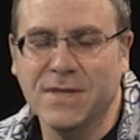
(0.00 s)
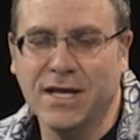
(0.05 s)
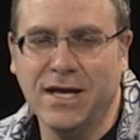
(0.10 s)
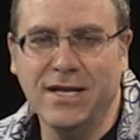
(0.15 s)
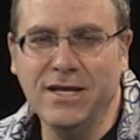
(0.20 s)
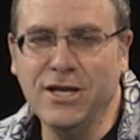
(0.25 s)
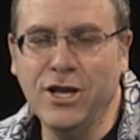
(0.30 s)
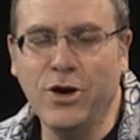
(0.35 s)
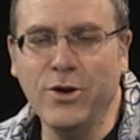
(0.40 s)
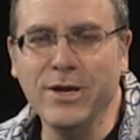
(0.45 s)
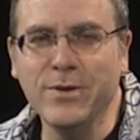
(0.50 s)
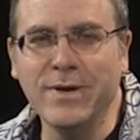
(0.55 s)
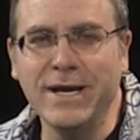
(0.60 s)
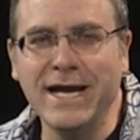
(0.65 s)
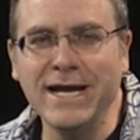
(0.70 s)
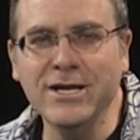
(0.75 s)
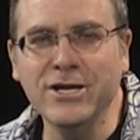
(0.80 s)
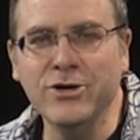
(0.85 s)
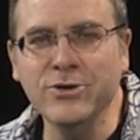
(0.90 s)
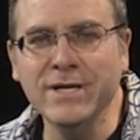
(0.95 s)
knowing what
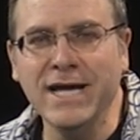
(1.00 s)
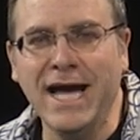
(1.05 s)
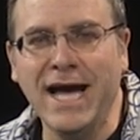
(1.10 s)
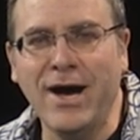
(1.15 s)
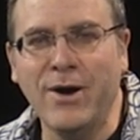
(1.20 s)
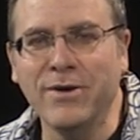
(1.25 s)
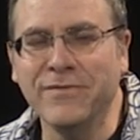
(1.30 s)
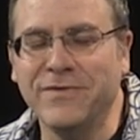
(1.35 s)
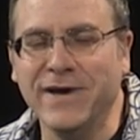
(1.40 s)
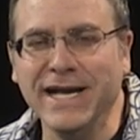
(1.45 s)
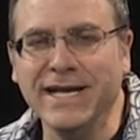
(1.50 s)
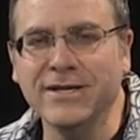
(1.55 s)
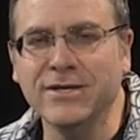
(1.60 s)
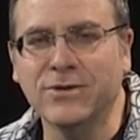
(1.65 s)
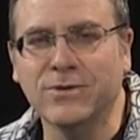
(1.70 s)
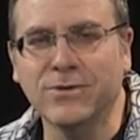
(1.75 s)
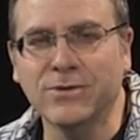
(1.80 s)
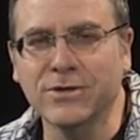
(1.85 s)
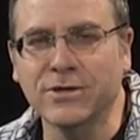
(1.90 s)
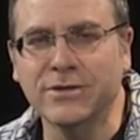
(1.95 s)
I know now, if I can
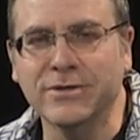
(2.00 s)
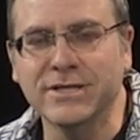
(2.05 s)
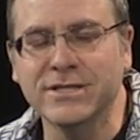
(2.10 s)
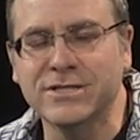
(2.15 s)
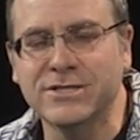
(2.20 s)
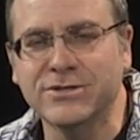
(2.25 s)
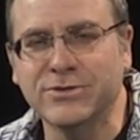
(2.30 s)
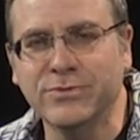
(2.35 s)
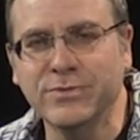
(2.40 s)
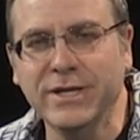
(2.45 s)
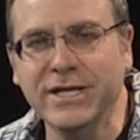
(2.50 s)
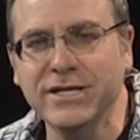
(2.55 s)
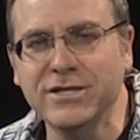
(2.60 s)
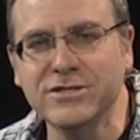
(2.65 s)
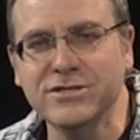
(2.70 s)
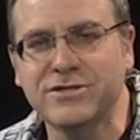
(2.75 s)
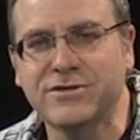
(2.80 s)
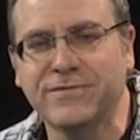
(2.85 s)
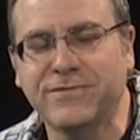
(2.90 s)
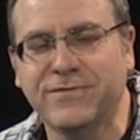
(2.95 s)
order a
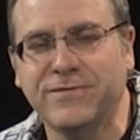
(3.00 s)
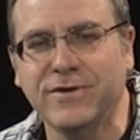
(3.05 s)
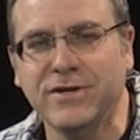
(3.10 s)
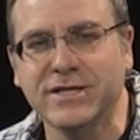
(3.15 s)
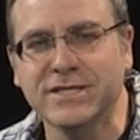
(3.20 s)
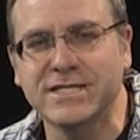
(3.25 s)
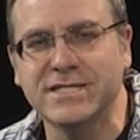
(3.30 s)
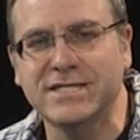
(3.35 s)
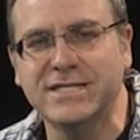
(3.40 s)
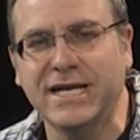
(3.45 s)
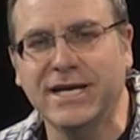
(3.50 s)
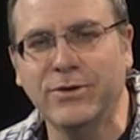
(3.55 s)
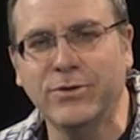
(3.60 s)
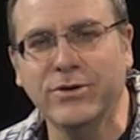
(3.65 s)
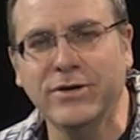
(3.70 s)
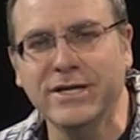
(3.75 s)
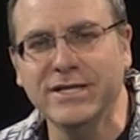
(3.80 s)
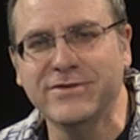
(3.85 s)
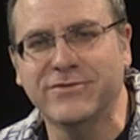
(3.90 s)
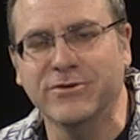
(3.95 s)
syringe full of
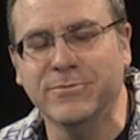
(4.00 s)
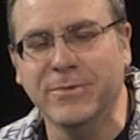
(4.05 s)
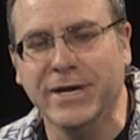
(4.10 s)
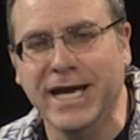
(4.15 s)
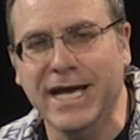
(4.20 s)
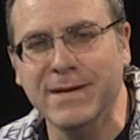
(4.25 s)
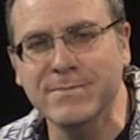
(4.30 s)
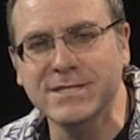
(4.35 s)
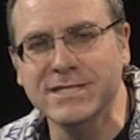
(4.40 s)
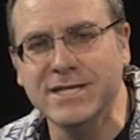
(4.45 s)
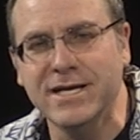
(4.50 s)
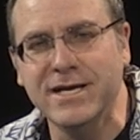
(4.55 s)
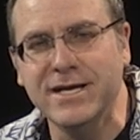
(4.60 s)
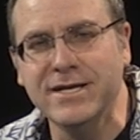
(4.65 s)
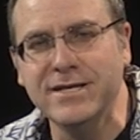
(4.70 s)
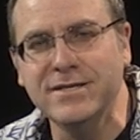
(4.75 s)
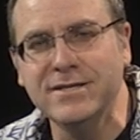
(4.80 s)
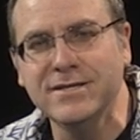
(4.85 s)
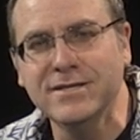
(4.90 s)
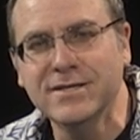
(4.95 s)
steroids from
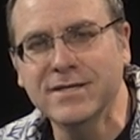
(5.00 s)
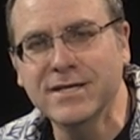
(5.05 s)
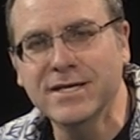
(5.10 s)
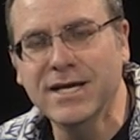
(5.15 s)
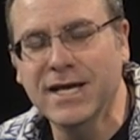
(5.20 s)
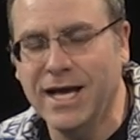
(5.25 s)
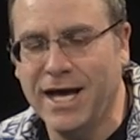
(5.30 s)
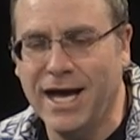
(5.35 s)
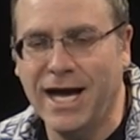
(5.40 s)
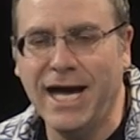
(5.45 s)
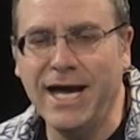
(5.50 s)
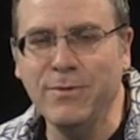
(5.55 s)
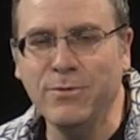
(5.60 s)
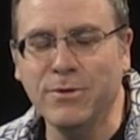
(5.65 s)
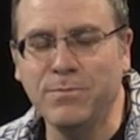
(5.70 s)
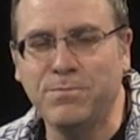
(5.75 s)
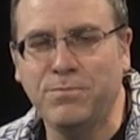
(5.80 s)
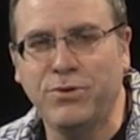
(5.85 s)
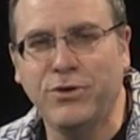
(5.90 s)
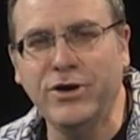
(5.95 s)
Amazon, I will
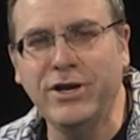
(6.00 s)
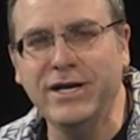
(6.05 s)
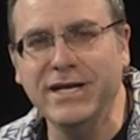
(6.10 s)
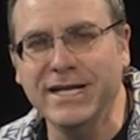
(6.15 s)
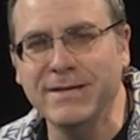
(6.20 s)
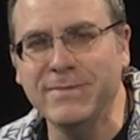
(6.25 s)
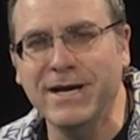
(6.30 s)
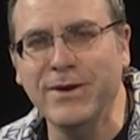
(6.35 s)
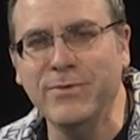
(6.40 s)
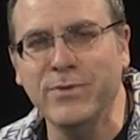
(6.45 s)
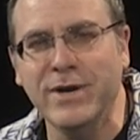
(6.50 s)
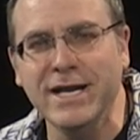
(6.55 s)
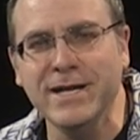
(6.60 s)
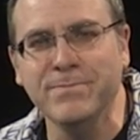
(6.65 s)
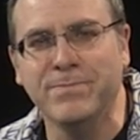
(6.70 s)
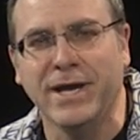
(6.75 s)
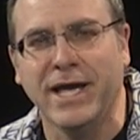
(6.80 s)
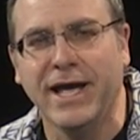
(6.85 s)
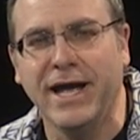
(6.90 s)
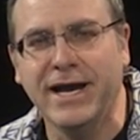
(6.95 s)
put it in my running
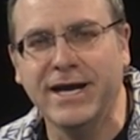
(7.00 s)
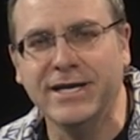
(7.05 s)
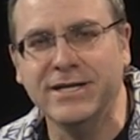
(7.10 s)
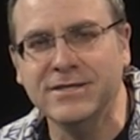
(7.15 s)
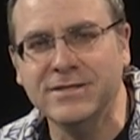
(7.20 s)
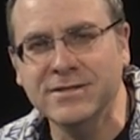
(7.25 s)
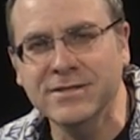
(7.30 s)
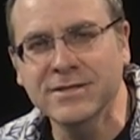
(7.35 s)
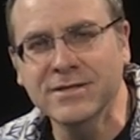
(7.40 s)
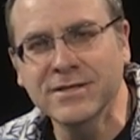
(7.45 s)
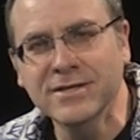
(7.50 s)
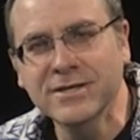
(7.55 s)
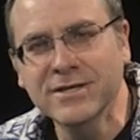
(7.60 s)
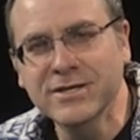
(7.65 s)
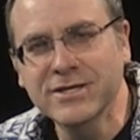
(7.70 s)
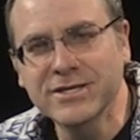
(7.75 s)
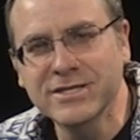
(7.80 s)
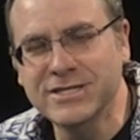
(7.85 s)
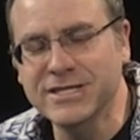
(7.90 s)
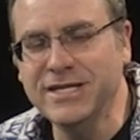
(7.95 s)
pad.
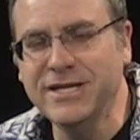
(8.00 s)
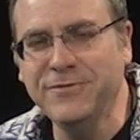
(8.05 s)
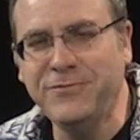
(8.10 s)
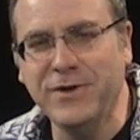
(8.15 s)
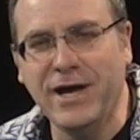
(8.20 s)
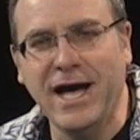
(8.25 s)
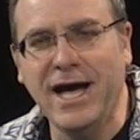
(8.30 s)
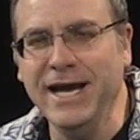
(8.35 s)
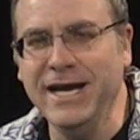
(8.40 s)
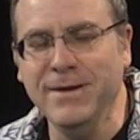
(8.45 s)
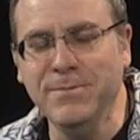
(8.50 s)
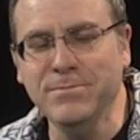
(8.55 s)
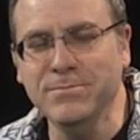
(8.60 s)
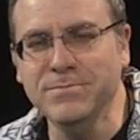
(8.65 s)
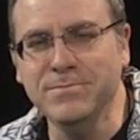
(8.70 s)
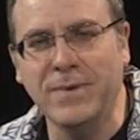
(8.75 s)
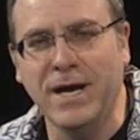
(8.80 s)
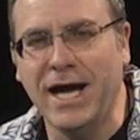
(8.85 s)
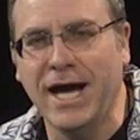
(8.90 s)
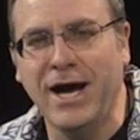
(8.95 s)
So that if I
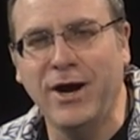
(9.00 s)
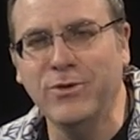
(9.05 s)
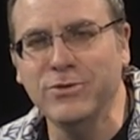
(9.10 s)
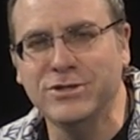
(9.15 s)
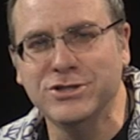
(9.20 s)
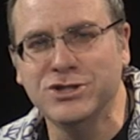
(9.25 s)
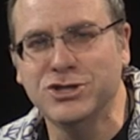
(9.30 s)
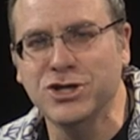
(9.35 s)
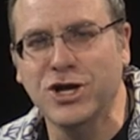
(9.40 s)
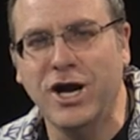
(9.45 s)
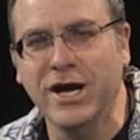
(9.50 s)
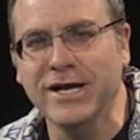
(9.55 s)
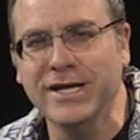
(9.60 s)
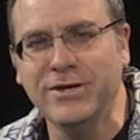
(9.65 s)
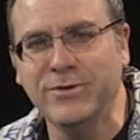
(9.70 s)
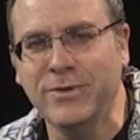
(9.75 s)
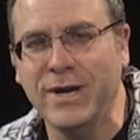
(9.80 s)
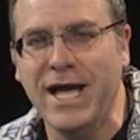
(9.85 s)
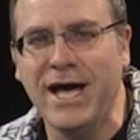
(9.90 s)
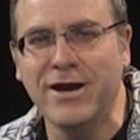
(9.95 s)
am out jogging
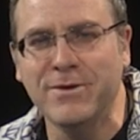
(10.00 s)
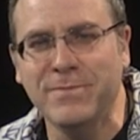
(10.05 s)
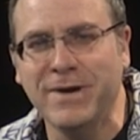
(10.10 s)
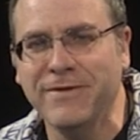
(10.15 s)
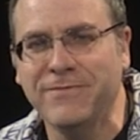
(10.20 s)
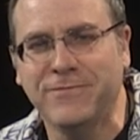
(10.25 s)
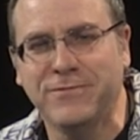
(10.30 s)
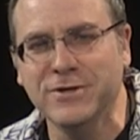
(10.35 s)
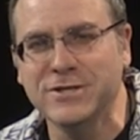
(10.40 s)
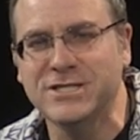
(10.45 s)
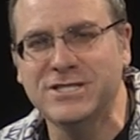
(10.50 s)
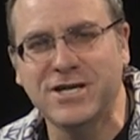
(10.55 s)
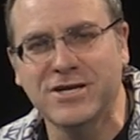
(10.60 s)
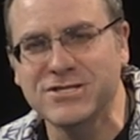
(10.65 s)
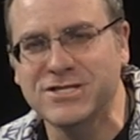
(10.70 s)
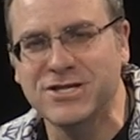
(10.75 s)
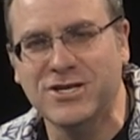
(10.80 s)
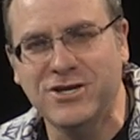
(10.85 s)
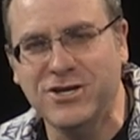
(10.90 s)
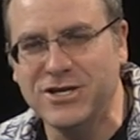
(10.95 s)
around and my foot starts
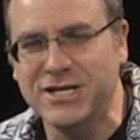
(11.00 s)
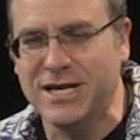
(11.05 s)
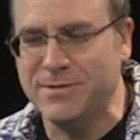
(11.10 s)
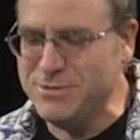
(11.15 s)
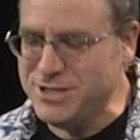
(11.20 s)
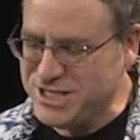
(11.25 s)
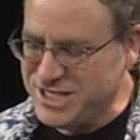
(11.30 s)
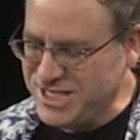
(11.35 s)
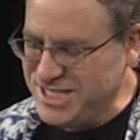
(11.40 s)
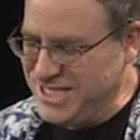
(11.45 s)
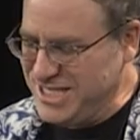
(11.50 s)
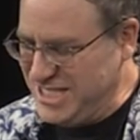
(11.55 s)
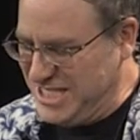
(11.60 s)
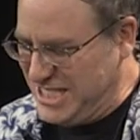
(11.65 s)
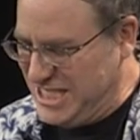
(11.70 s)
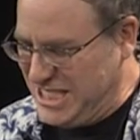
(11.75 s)
to hurt, I'm just gonna